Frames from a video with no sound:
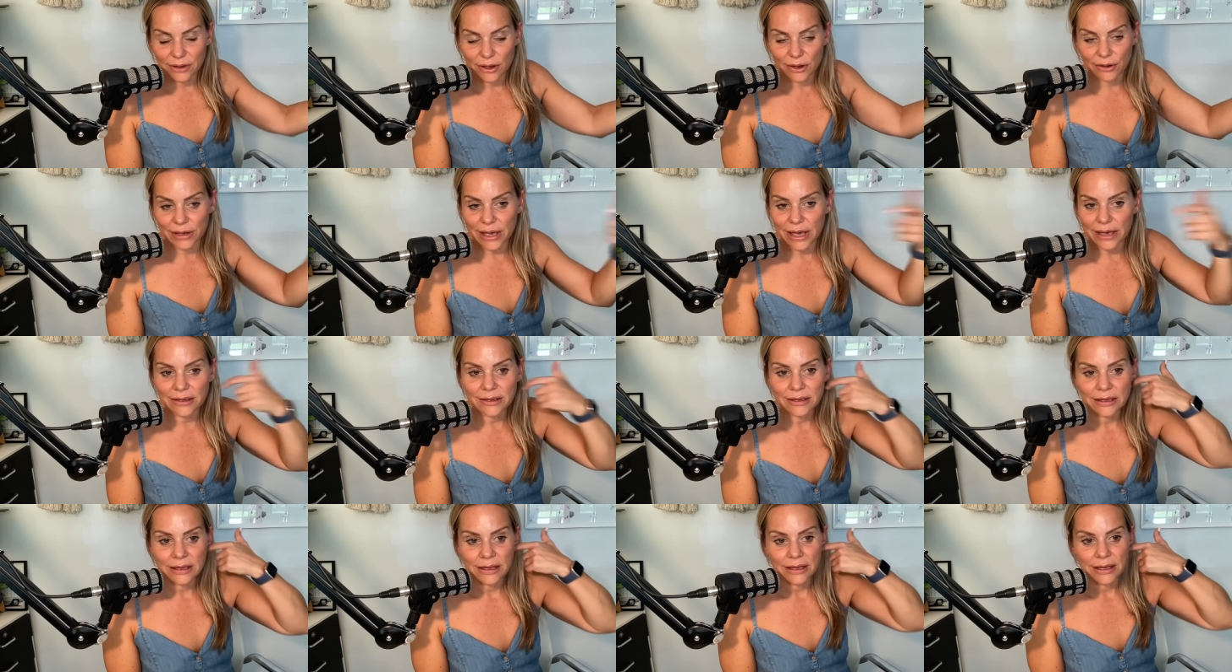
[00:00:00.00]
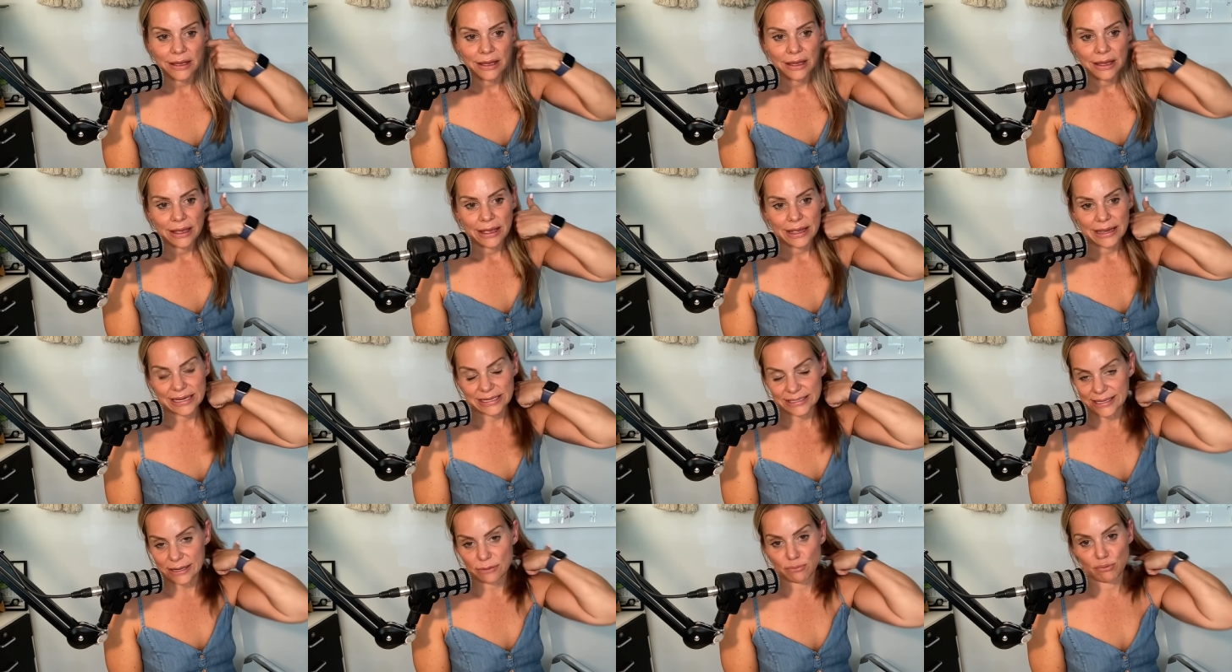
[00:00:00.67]
okay?
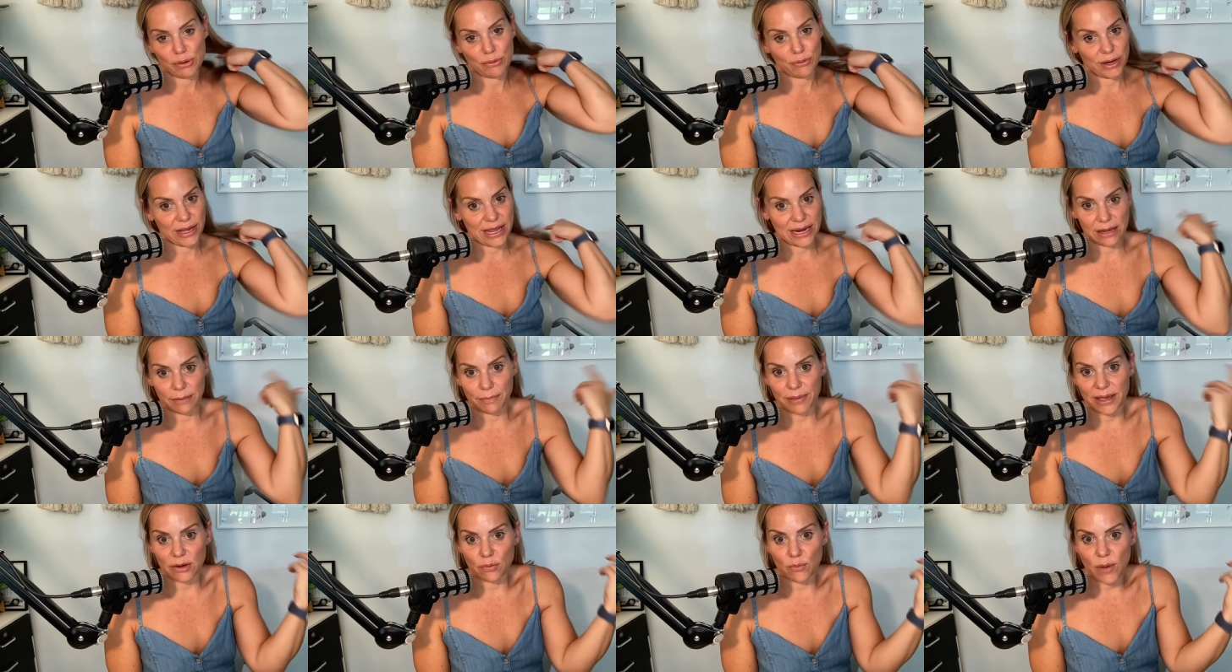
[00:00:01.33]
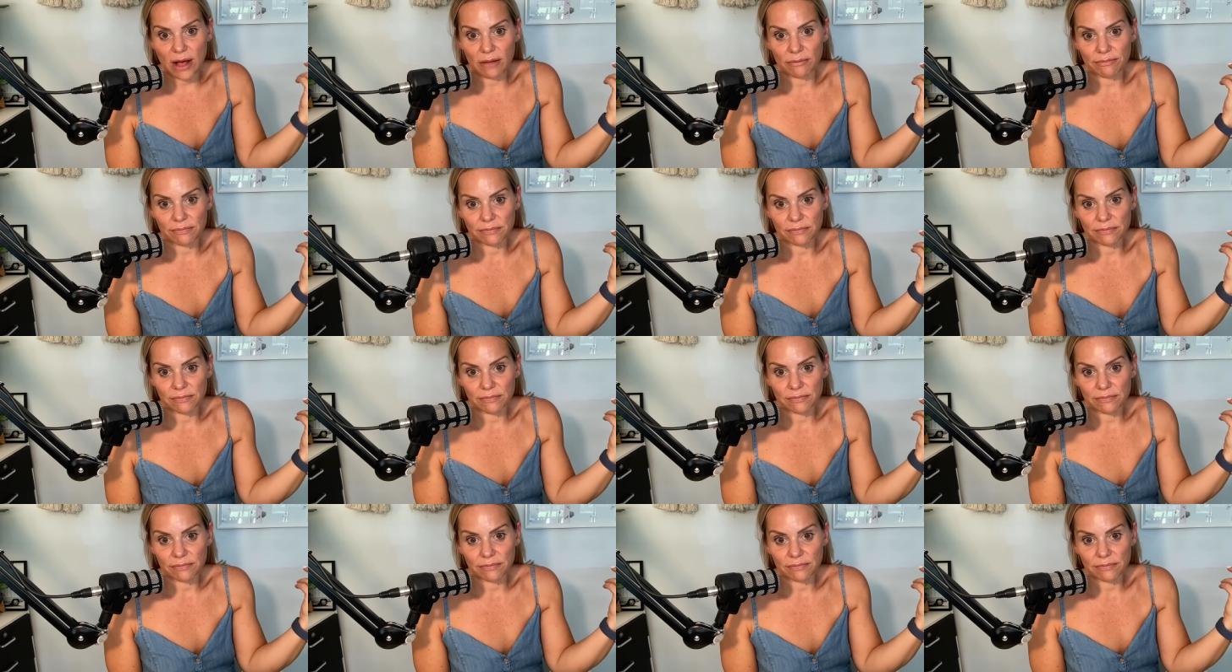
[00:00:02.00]
He said we were getting paid well.